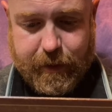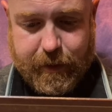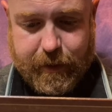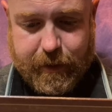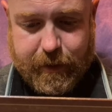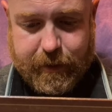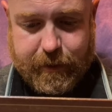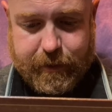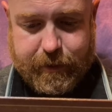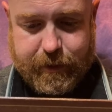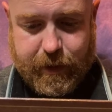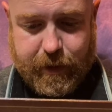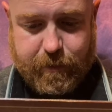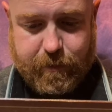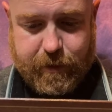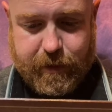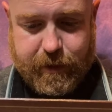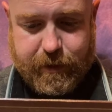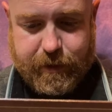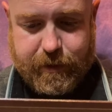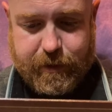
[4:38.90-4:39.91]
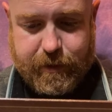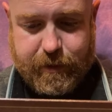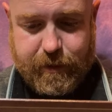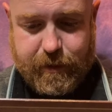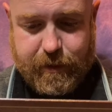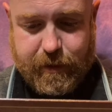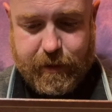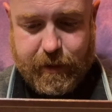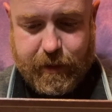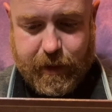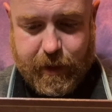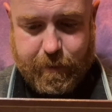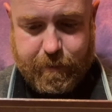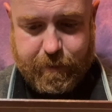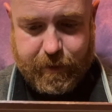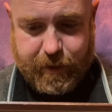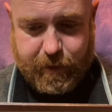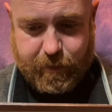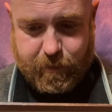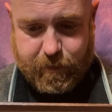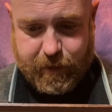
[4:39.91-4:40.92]
John was up
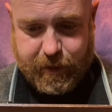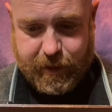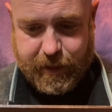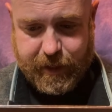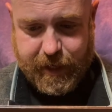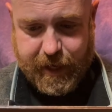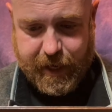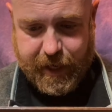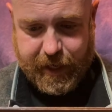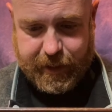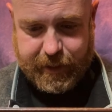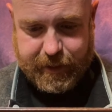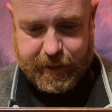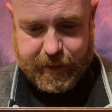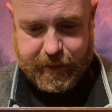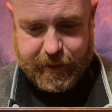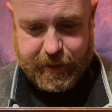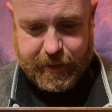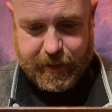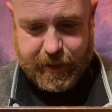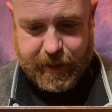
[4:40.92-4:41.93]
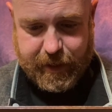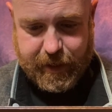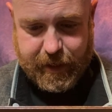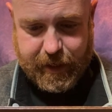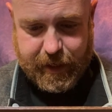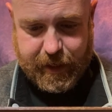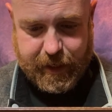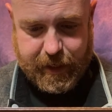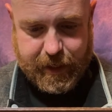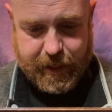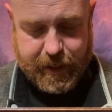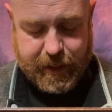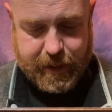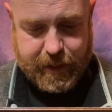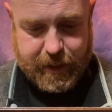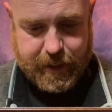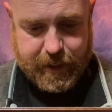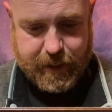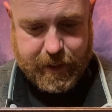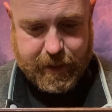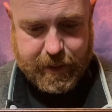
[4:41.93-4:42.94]
late one night, and
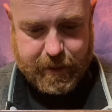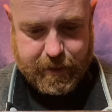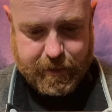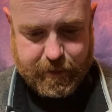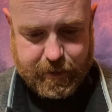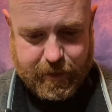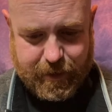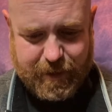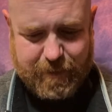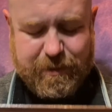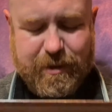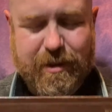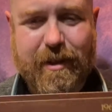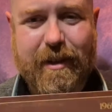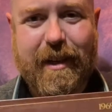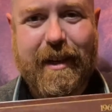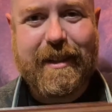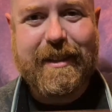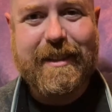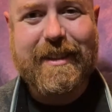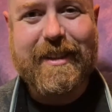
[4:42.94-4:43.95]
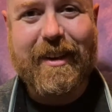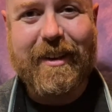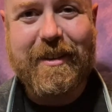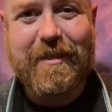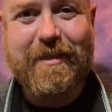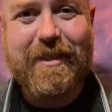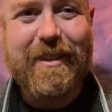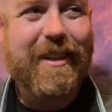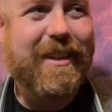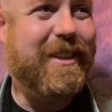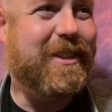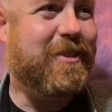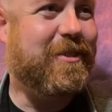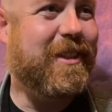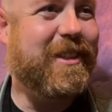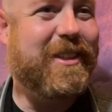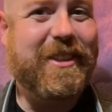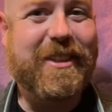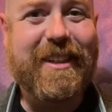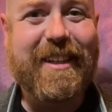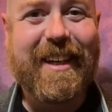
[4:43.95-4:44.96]
I'm sorry, I just called him John. It's
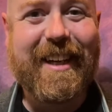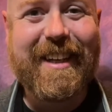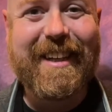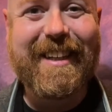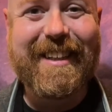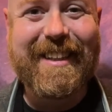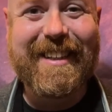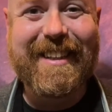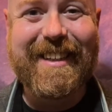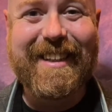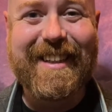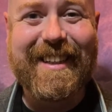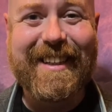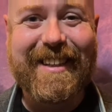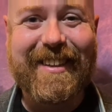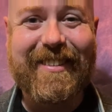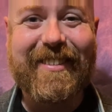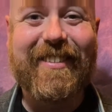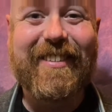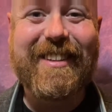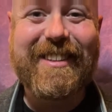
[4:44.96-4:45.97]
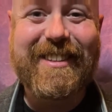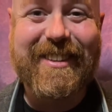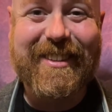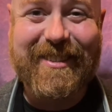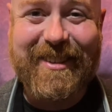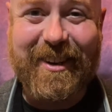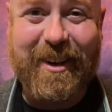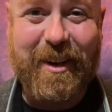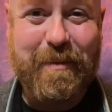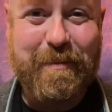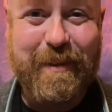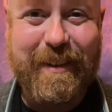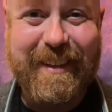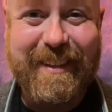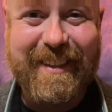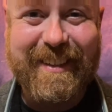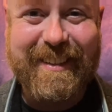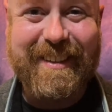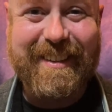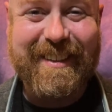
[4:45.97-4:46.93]
Richard. Richard Carpenter.